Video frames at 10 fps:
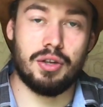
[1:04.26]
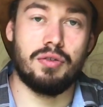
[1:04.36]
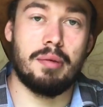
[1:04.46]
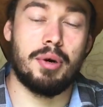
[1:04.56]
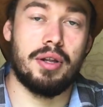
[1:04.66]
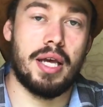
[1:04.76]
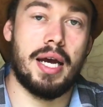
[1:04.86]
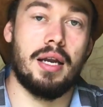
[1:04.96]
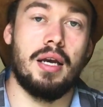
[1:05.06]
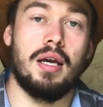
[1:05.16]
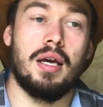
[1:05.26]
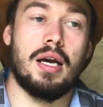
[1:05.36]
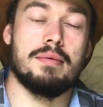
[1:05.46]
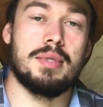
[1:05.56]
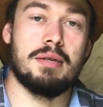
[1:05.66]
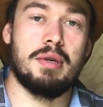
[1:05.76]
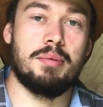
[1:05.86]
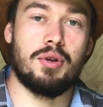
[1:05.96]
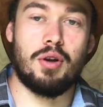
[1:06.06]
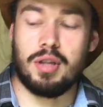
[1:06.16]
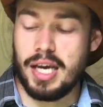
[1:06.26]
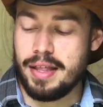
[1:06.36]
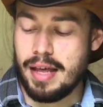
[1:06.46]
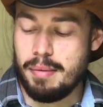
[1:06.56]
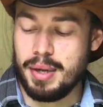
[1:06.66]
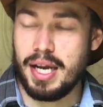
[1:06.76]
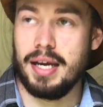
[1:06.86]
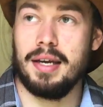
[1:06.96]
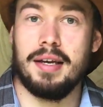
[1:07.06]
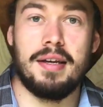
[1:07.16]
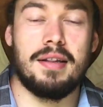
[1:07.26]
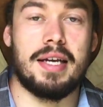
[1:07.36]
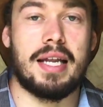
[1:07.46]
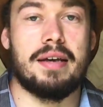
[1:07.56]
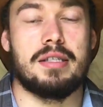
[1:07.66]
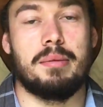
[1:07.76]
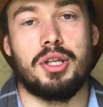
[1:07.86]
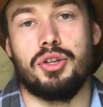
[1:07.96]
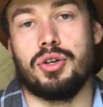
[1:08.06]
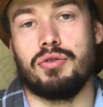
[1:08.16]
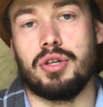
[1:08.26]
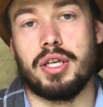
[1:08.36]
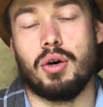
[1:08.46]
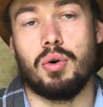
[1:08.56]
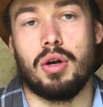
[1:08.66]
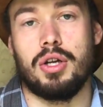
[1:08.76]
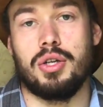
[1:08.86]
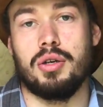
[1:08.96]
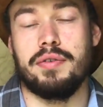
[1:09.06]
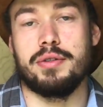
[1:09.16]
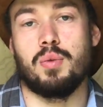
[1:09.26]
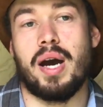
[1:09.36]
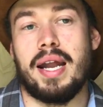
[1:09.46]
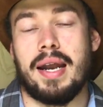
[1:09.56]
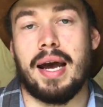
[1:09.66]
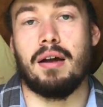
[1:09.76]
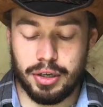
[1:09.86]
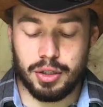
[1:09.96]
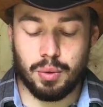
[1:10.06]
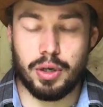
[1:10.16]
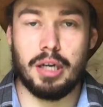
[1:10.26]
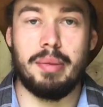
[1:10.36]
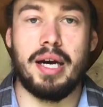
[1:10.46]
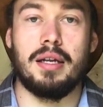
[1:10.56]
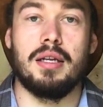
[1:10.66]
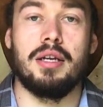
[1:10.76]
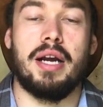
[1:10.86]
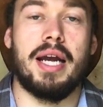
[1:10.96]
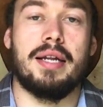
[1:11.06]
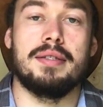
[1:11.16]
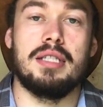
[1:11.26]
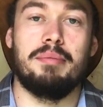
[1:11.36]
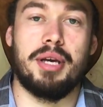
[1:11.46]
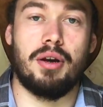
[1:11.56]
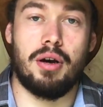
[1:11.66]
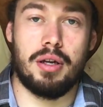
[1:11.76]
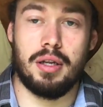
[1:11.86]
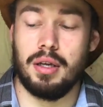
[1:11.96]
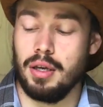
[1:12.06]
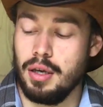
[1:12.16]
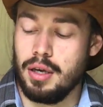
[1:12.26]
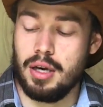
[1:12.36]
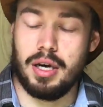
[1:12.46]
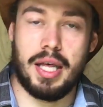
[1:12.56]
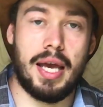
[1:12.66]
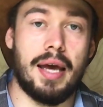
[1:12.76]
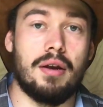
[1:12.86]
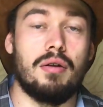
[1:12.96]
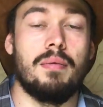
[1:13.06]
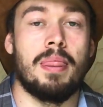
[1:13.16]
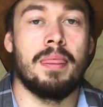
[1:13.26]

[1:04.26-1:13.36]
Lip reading: the grip on that. Some people don't like that, but I like to have something you can really hold on to if it's wet out. You don't have to worry about your hand slipping on the handle.